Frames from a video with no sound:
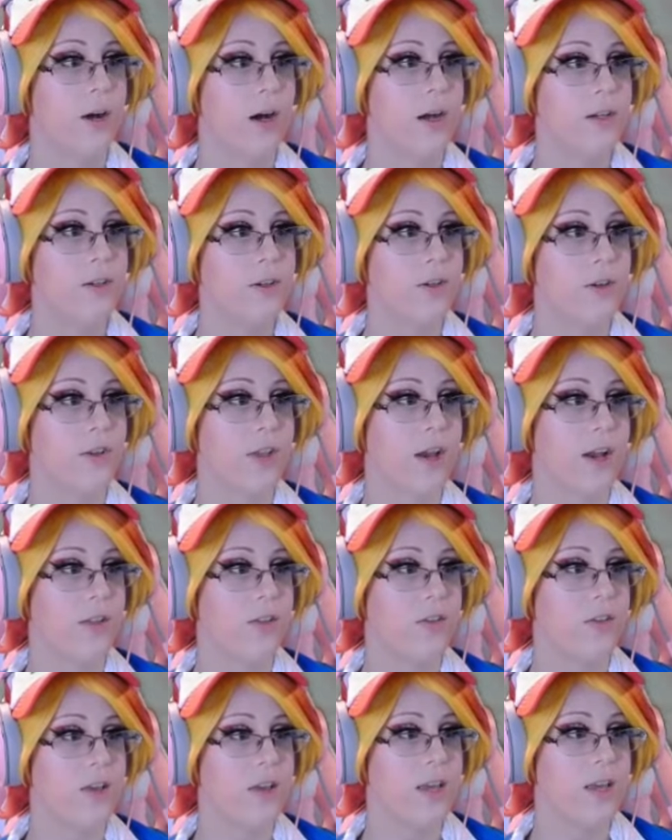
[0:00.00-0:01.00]
Under that
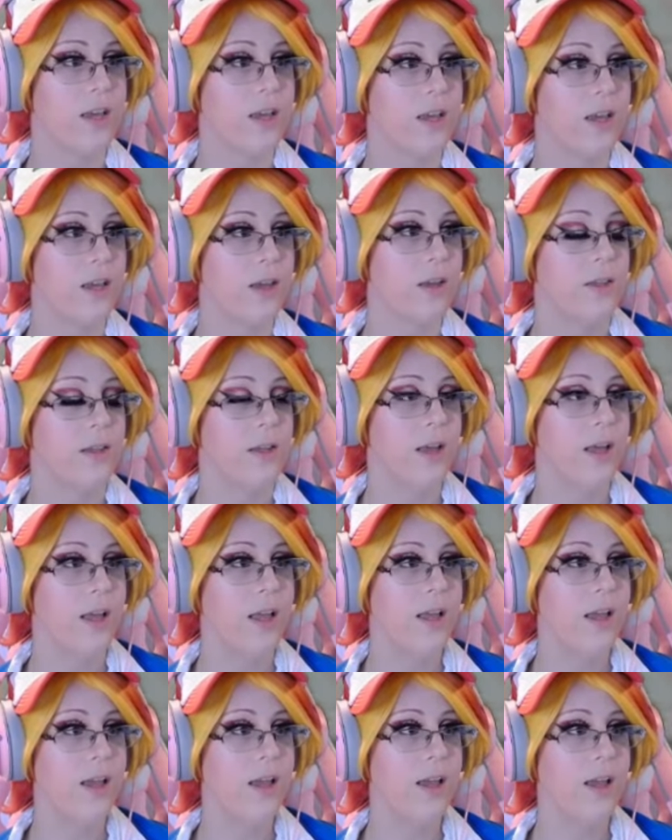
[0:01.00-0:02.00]
sea.
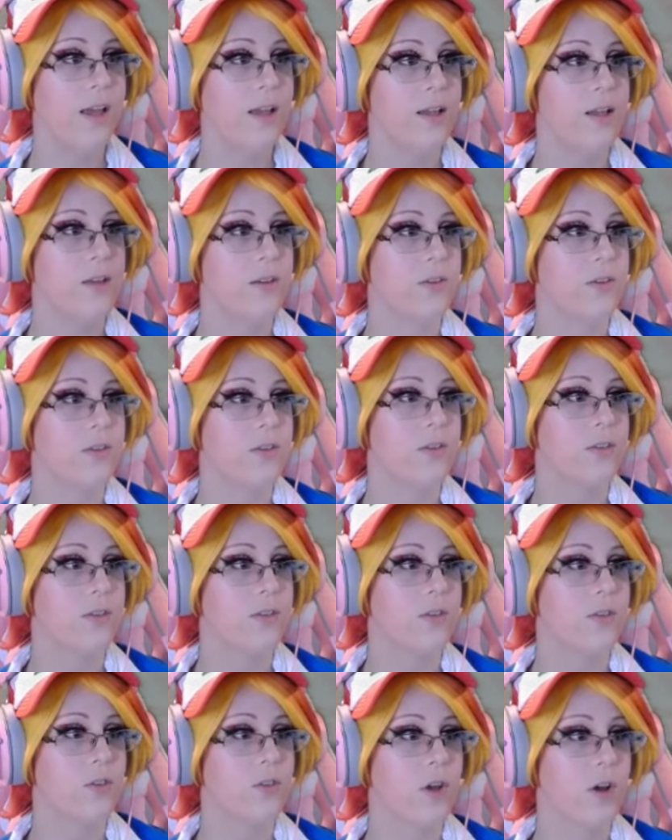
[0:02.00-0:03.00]
Yes!
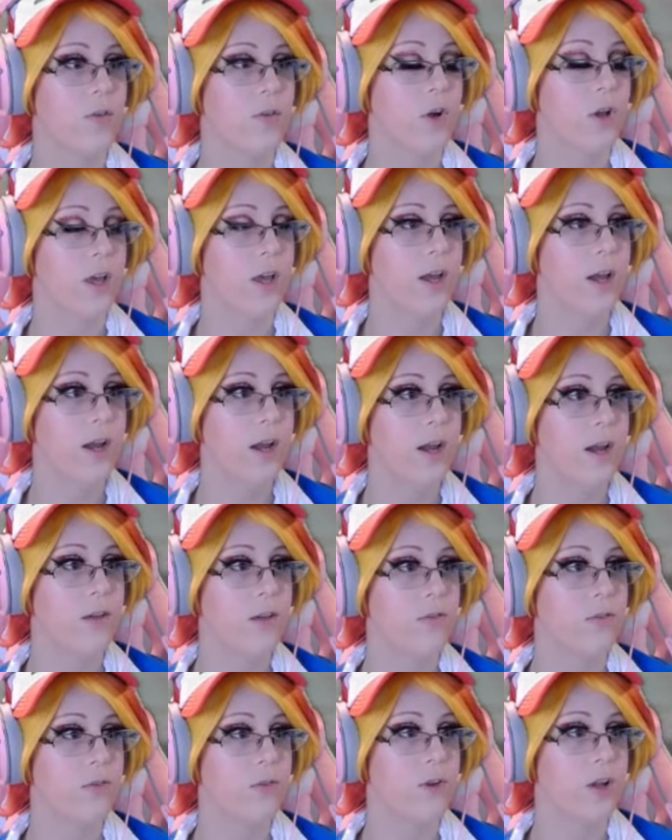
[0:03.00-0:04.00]
Discovered a
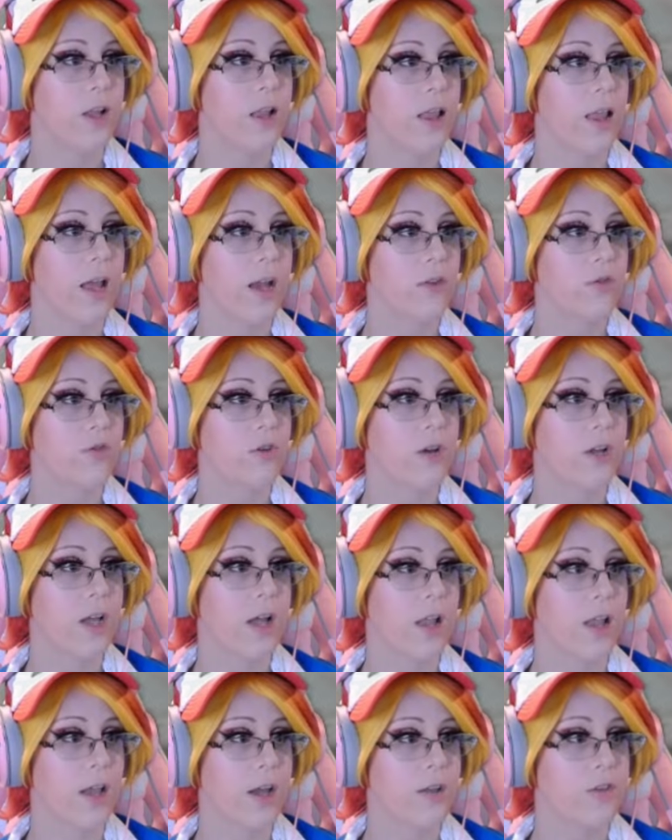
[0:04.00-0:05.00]
cave. Electric
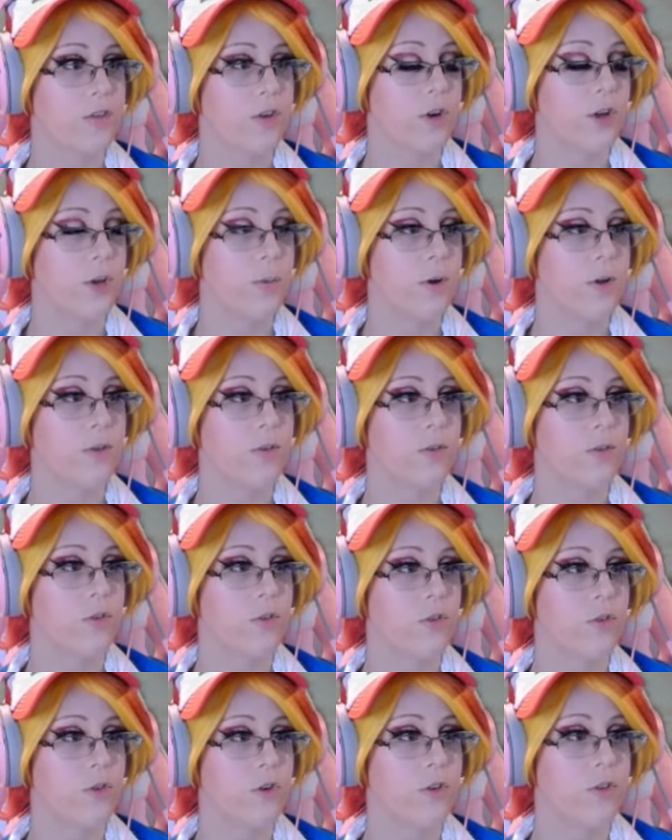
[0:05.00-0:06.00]
Collector. You
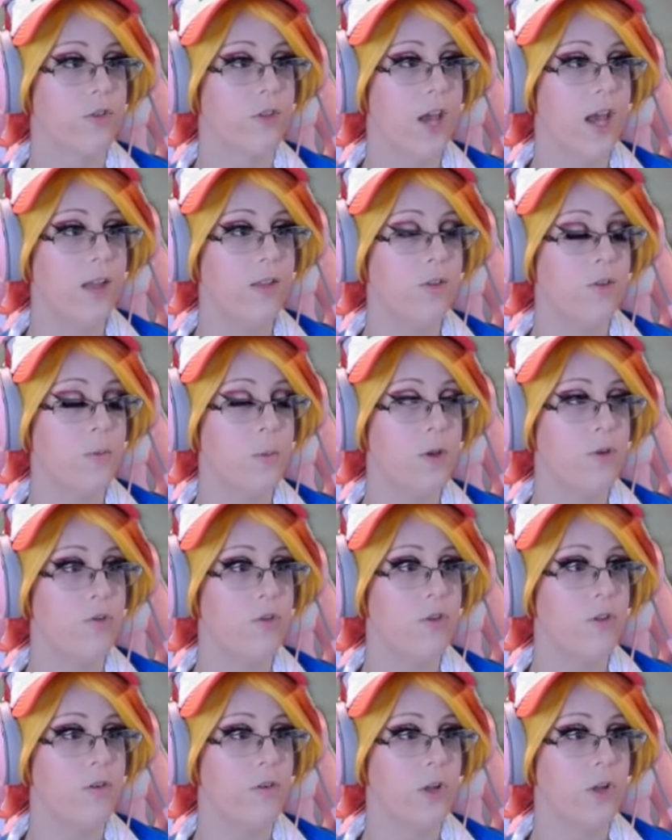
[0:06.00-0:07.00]
registered 10
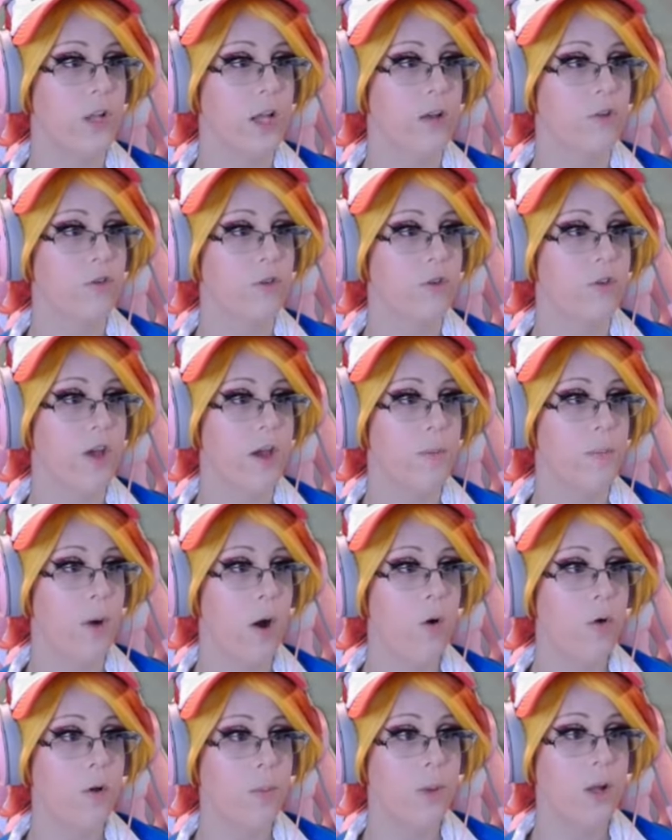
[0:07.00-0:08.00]
species of electric-type
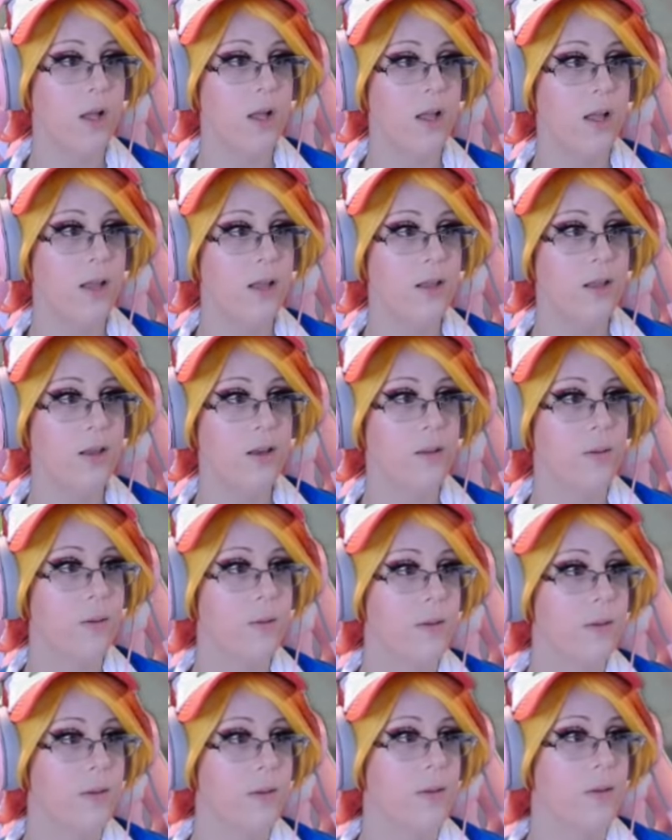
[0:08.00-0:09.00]
Pokemon.
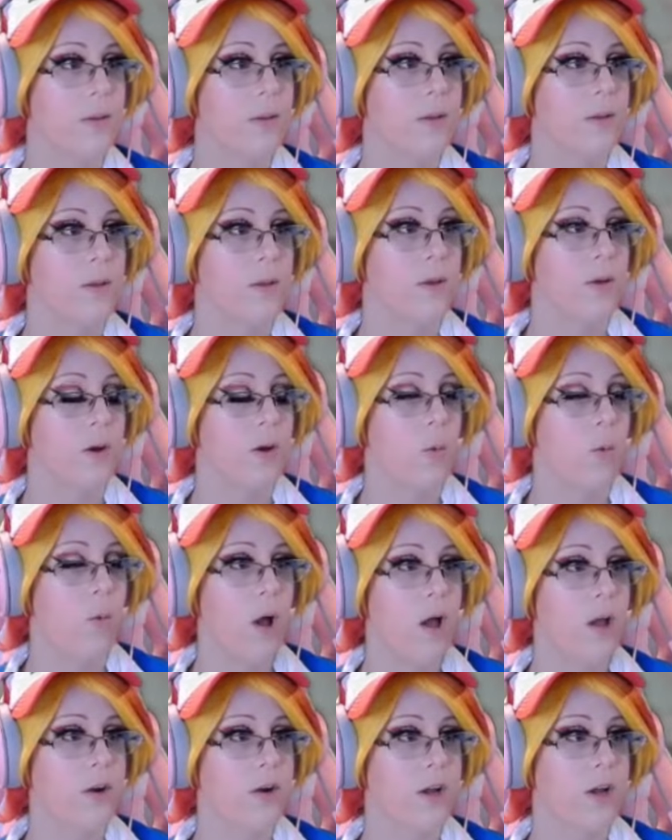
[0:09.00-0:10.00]

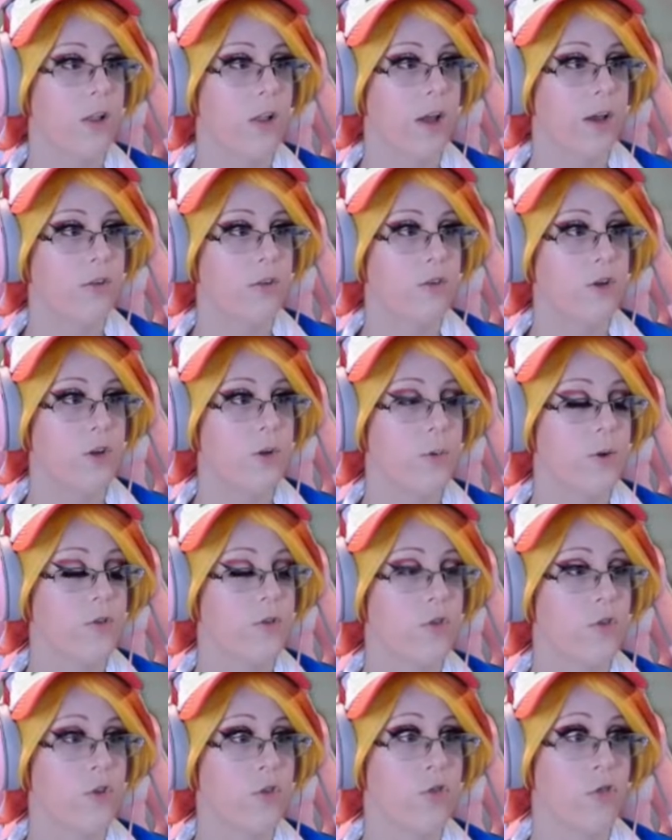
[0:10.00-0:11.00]
Water Collector. You
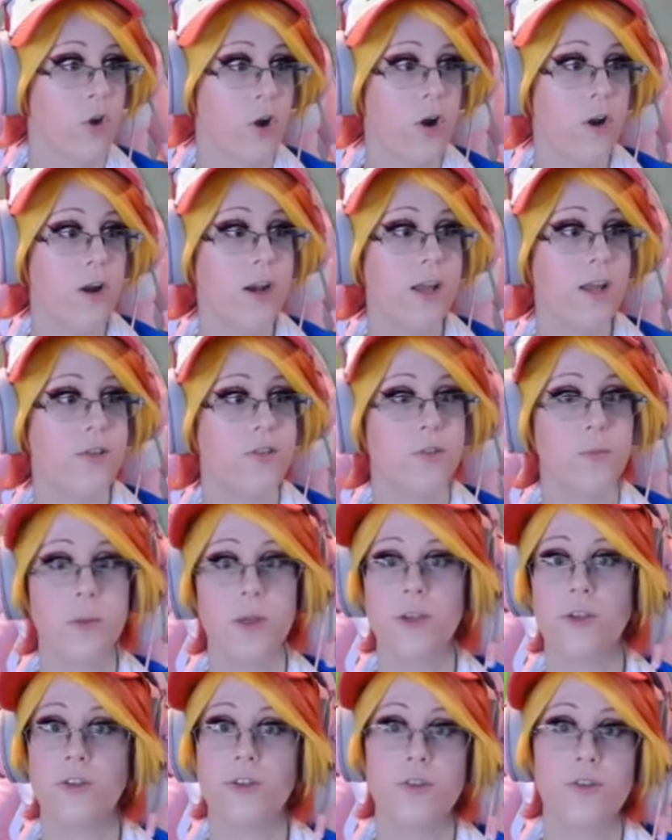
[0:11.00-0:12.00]
registered 30
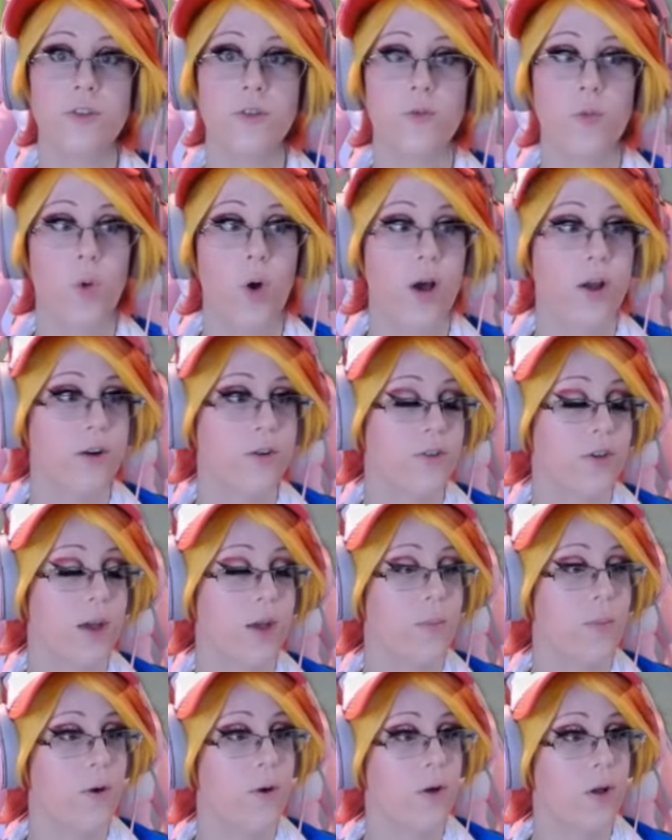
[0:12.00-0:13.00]
species of
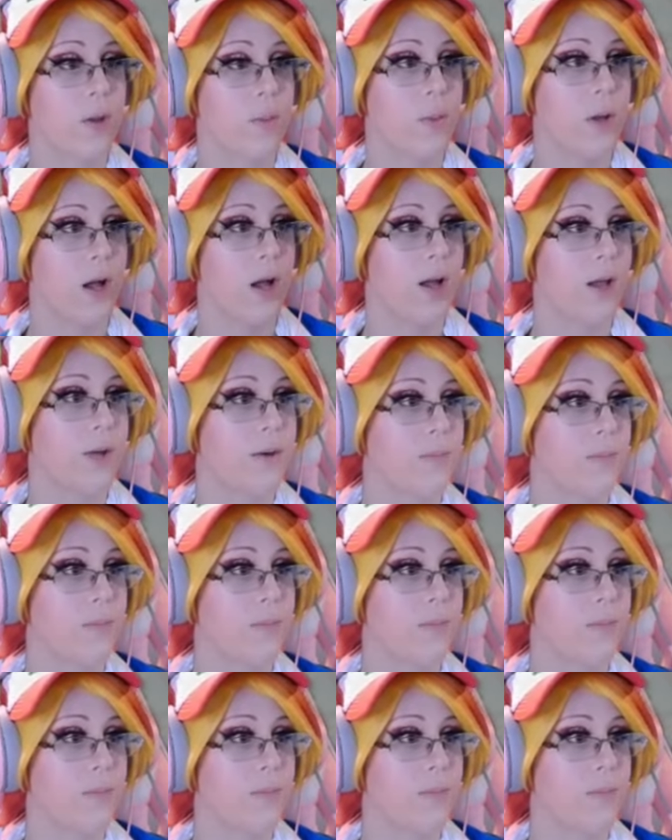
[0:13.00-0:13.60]
water-type Pokemon.